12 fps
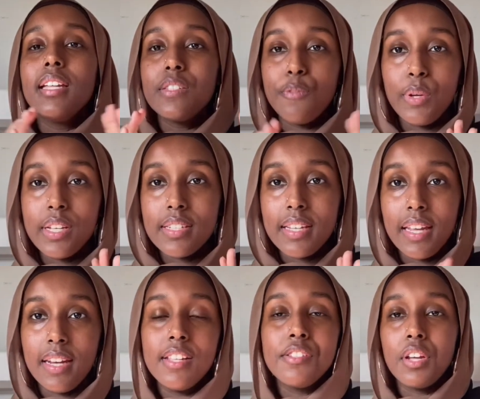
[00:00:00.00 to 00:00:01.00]
For your skin,
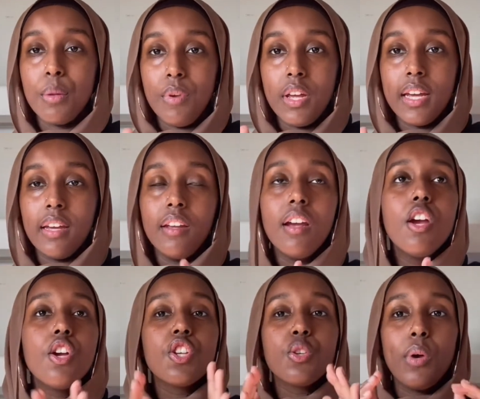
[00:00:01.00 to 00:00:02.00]
it's gonna be okay.
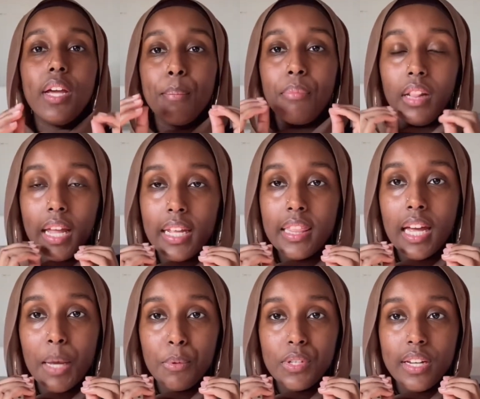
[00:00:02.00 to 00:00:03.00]
So I applied the
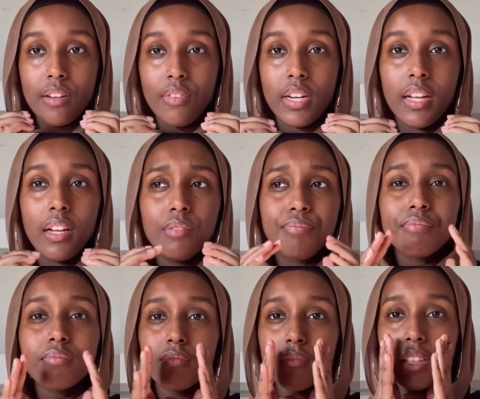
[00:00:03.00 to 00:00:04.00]
apple cider vinegar,
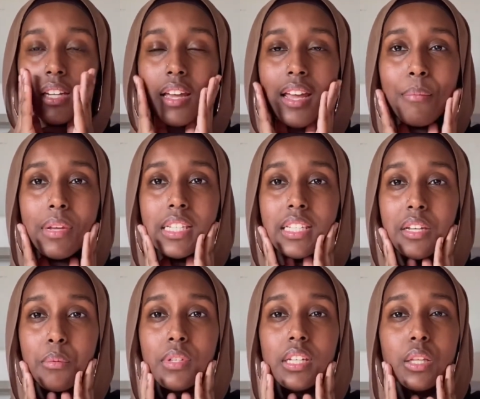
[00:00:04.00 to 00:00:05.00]
and my skin
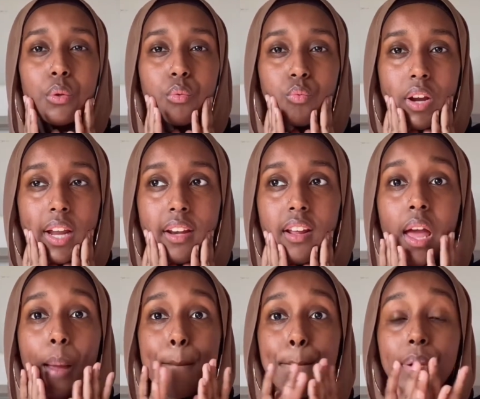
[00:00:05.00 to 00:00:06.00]
was a little red,
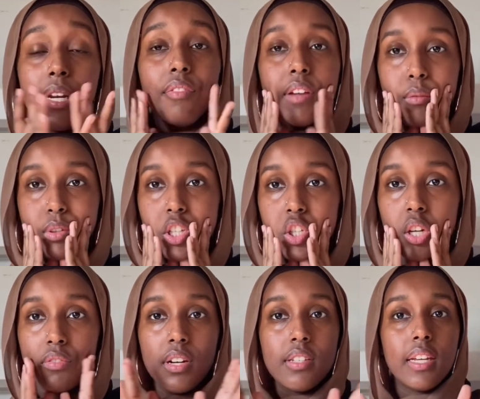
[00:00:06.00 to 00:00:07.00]
but it felt really soft,
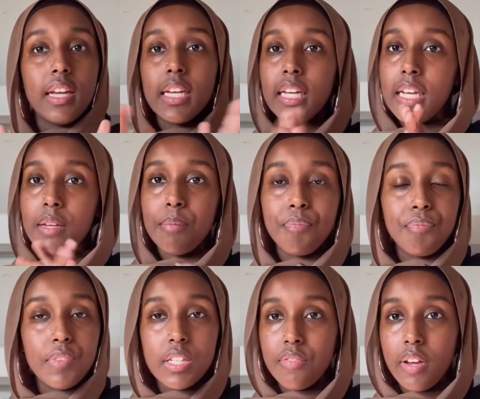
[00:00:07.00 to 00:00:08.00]
and I was like, okay,
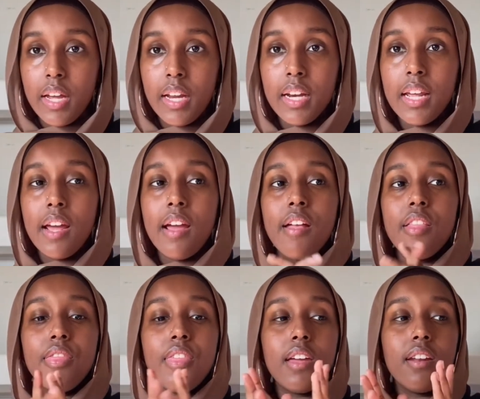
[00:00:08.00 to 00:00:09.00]
it's fine.
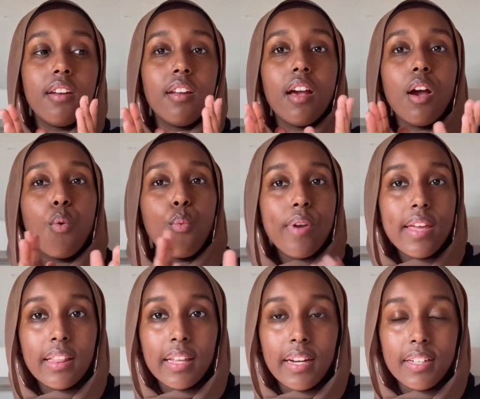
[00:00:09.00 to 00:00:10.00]
Then a week
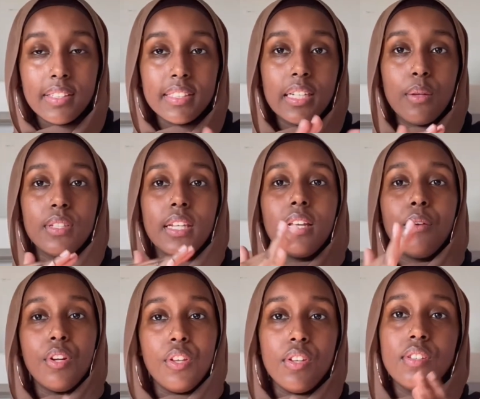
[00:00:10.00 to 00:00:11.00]
later, because I was like, I'm
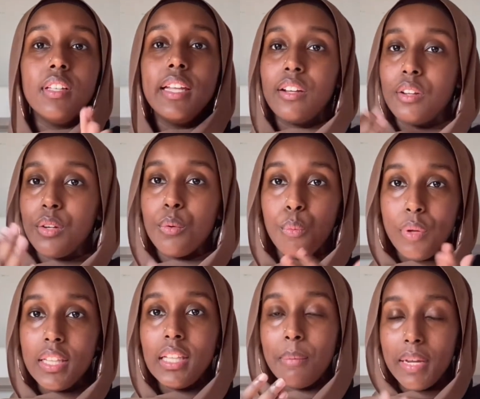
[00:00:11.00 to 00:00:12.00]
gonna use it like on a
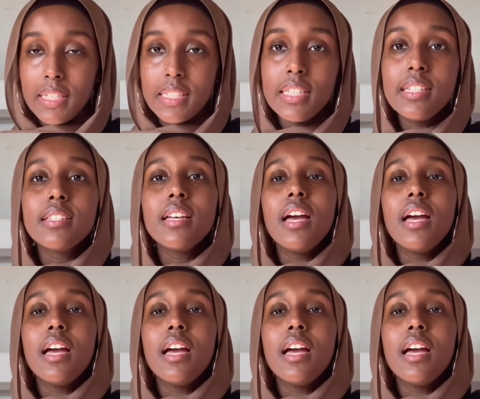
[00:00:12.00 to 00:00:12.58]
weekly basis,